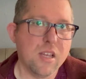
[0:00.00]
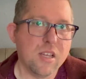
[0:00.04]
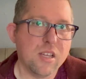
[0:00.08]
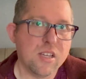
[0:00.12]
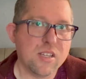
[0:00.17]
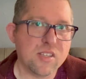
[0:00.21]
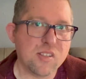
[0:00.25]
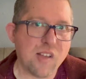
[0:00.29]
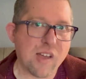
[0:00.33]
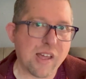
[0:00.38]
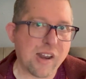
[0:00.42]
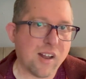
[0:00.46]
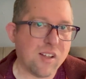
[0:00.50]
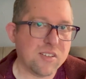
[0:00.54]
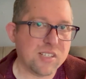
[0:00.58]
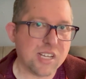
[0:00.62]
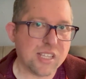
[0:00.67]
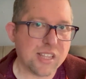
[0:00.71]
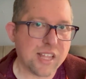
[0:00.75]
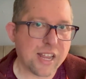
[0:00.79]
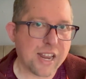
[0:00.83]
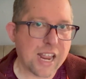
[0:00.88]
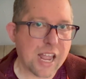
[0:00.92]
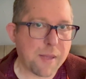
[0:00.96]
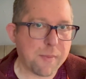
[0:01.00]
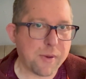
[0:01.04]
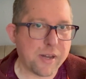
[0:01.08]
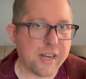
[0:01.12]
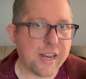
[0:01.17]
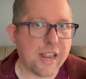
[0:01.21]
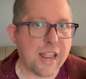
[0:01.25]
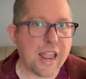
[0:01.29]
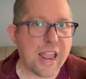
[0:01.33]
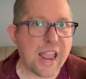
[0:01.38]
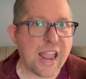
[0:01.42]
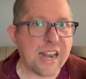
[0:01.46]
So I don't see that
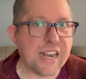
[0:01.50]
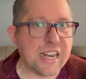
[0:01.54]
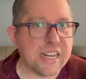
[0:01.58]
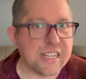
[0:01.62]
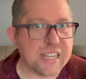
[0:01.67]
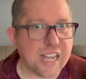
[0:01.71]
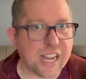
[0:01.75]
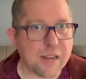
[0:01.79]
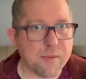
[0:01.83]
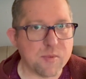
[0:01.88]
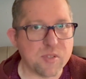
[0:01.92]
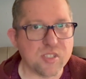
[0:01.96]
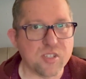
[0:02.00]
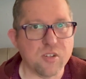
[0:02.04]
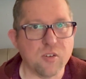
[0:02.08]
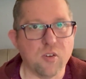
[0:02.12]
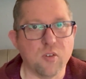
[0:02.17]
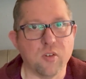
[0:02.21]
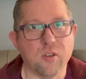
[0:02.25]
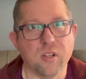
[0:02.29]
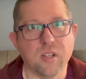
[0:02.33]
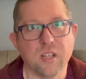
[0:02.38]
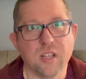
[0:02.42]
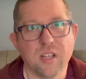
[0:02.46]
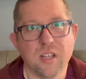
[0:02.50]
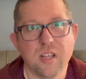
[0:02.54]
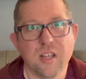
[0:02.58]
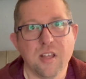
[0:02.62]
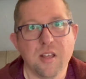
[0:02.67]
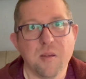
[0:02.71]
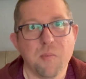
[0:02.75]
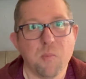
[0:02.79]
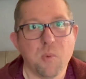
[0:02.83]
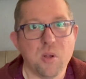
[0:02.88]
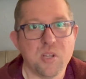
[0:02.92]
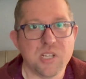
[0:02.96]
happening anytime soon.
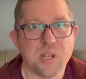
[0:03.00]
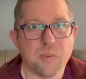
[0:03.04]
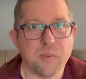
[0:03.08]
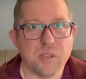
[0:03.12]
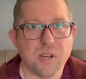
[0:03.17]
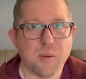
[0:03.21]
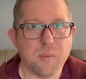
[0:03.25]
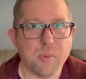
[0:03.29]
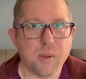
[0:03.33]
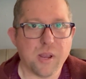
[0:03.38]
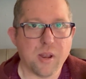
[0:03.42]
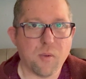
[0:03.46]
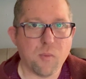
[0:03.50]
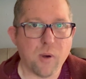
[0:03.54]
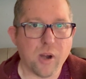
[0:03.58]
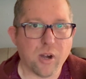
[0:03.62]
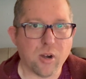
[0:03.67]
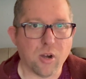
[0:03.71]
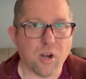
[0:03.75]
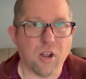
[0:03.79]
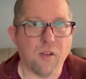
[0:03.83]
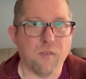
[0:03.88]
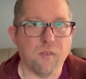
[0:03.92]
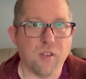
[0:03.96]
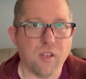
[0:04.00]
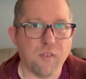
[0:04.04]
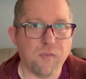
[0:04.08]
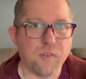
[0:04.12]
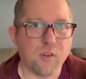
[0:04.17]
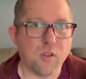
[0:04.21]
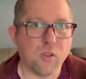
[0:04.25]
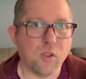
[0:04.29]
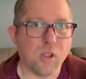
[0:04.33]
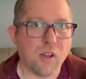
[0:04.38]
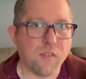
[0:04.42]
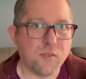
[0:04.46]
But something to be aware of. If
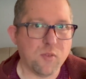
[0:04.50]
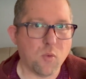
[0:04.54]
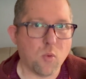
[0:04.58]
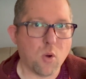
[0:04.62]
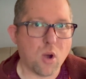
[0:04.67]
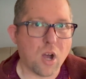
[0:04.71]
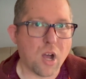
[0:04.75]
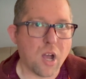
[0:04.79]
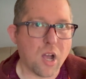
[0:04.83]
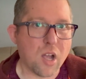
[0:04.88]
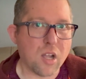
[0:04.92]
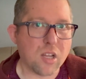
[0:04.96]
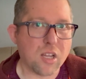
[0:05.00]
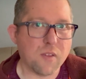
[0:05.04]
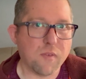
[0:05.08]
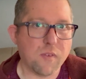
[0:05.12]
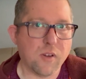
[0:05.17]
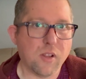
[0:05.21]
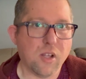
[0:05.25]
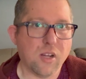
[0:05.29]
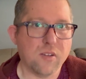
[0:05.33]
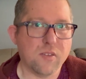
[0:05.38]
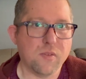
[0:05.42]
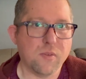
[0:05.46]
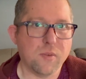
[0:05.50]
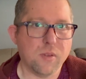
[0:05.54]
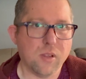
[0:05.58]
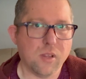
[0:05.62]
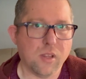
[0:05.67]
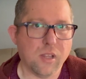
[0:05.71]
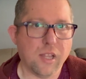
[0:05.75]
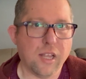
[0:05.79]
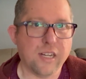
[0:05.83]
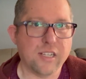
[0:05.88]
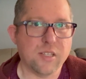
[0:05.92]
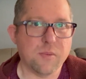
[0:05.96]
you love to walk, if you
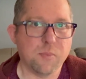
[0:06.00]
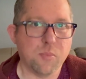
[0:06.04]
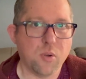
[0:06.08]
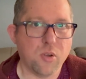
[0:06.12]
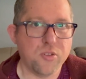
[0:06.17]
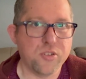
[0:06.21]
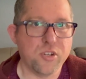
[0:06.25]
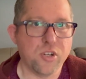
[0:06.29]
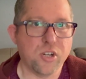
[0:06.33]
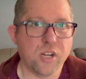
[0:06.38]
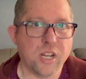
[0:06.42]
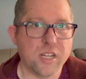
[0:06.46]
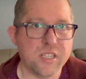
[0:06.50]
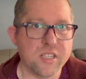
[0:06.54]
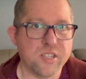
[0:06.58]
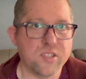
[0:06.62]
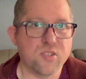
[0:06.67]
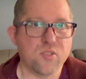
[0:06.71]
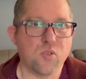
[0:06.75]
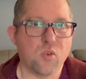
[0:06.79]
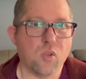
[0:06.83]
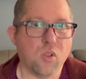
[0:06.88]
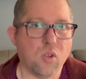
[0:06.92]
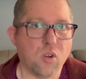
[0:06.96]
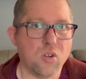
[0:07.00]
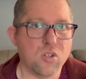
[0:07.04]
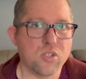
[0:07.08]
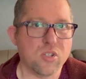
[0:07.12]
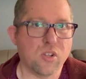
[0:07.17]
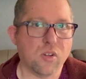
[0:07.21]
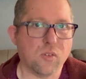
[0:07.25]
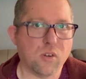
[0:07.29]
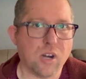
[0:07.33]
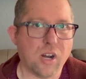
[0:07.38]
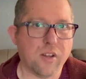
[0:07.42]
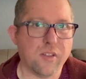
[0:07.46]
like to put your kids in strollers
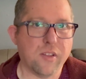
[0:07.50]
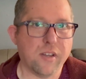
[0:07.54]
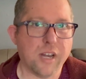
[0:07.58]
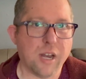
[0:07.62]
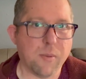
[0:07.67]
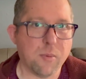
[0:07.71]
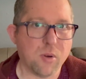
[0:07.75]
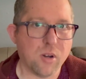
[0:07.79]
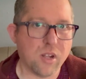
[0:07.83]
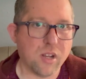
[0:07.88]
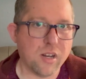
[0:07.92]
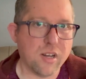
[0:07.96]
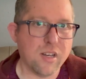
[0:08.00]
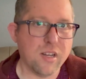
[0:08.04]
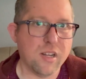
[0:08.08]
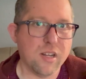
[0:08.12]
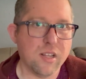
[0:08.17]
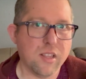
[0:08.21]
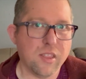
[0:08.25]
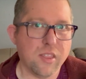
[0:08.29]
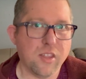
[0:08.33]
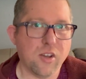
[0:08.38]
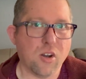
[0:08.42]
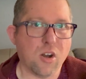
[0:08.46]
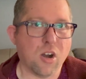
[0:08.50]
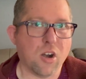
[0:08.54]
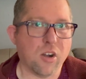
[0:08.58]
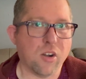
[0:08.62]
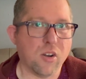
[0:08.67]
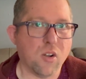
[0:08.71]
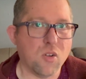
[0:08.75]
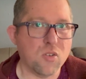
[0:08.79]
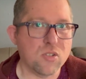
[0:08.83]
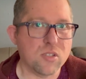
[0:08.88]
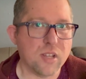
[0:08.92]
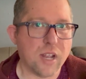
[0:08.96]
all around the neighborhood, there are
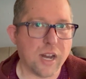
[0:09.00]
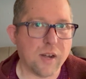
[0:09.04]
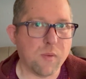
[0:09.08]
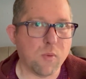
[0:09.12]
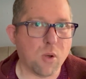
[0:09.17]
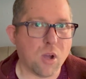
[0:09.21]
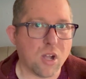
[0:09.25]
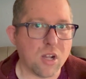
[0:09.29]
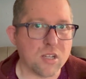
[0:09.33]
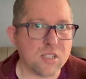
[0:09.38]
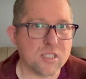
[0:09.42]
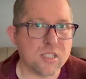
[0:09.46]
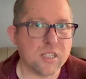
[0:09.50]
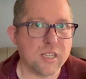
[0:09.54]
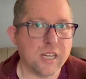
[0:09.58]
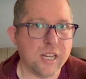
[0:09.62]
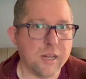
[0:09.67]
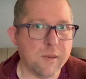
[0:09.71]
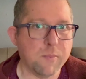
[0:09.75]
no sidewalks